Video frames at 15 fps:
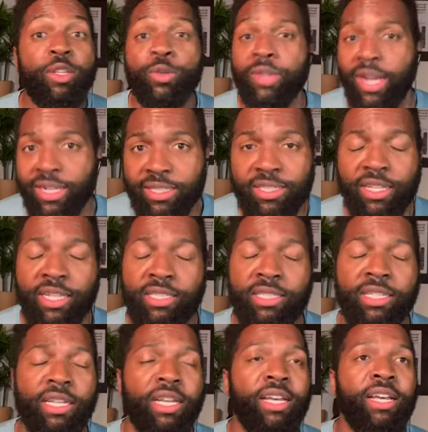He's using
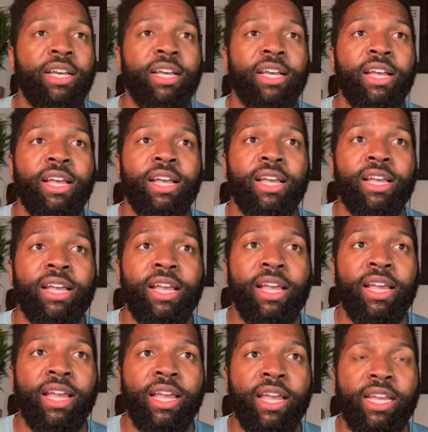the skills and his
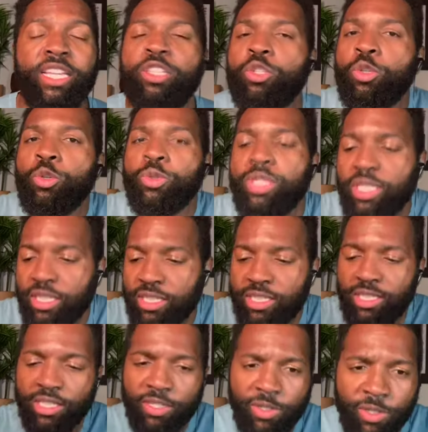passion and his joy to
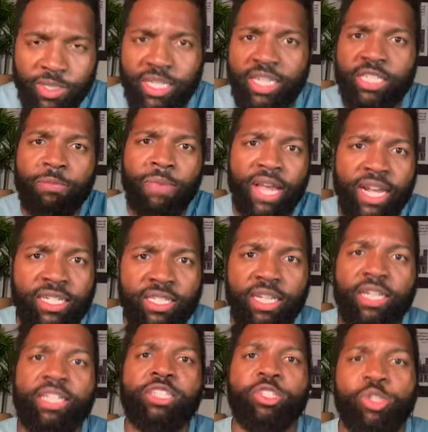help others and to make
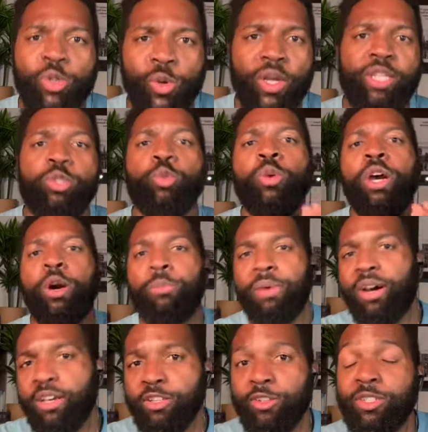a big difference.
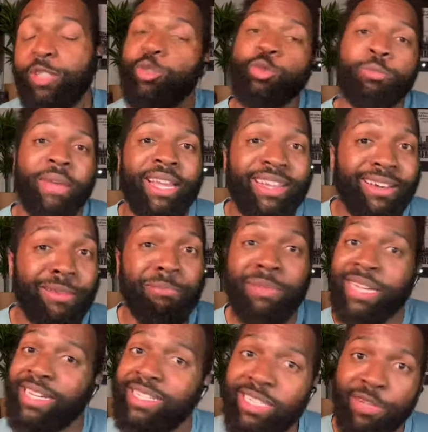Because in the
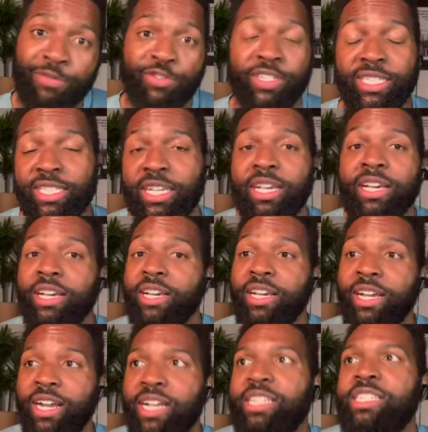work that he does, he
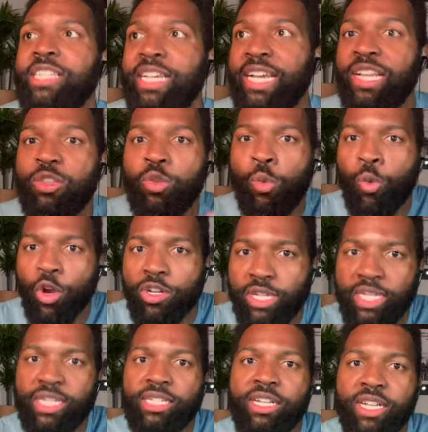reminds people of the power they
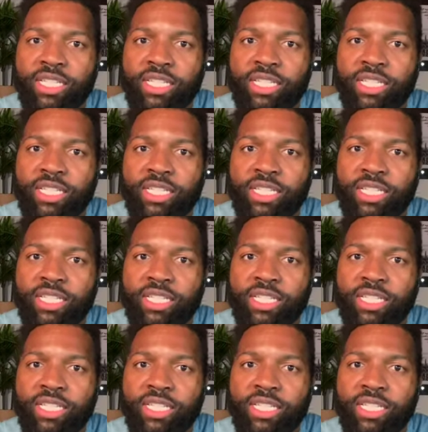have